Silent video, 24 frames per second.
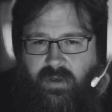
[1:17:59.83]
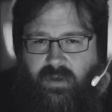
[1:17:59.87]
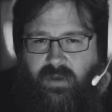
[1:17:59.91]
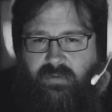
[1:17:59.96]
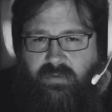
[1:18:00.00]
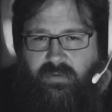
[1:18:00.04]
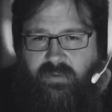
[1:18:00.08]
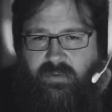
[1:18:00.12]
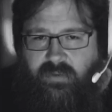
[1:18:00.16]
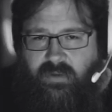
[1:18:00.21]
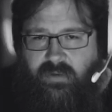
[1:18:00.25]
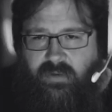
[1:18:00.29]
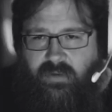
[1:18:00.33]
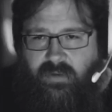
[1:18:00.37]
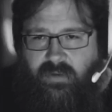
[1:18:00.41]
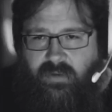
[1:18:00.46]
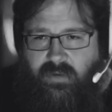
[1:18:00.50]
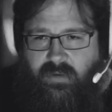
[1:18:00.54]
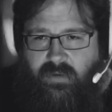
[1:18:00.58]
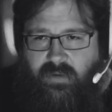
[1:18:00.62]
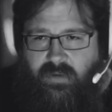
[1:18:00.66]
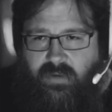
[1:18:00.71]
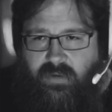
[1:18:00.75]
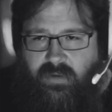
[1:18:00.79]
they're going to
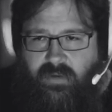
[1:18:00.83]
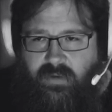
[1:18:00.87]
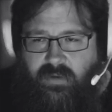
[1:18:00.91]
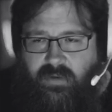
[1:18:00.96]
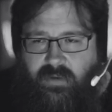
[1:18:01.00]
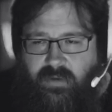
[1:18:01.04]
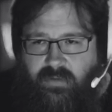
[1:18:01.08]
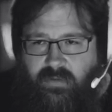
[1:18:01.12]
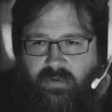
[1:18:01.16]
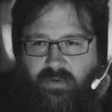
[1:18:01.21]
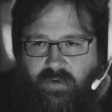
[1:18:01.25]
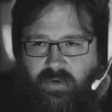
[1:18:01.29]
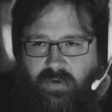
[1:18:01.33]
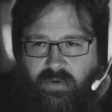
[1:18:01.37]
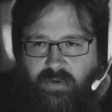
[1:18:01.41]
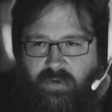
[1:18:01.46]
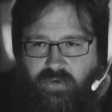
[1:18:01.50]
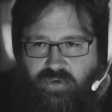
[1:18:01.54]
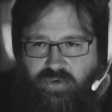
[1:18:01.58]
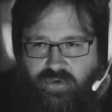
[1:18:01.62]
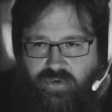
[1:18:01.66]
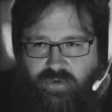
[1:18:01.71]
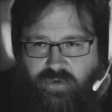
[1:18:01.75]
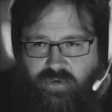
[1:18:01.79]
try that,
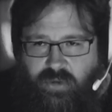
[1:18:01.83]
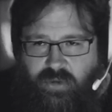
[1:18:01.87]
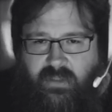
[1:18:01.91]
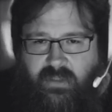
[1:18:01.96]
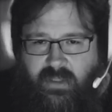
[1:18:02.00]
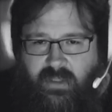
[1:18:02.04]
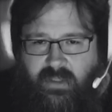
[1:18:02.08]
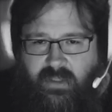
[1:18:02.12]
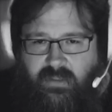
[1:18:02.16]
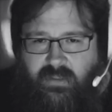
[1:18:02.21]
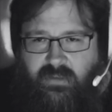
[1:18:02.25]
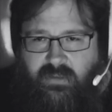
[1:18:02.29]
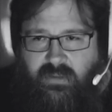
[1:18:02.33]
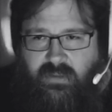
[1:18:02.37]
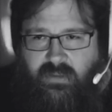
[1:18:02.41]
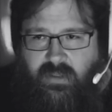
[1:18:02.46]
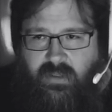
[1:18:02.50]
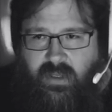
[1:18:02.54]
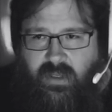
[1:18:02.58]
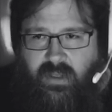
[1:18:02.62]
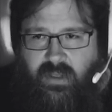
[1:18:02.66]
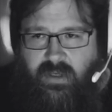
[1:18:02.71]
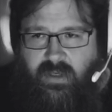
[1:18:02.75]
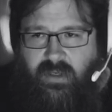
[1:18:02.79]
and I think they're going to
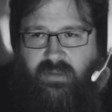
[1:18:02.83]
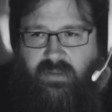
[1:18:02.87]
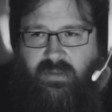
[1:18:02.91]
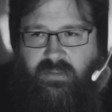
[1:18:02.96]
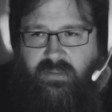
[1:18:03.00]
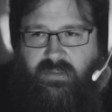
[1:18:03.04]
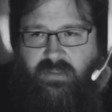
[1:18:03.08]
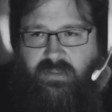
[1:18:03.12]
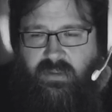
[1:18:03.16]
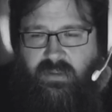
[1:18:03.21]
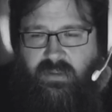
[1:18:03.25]
fail.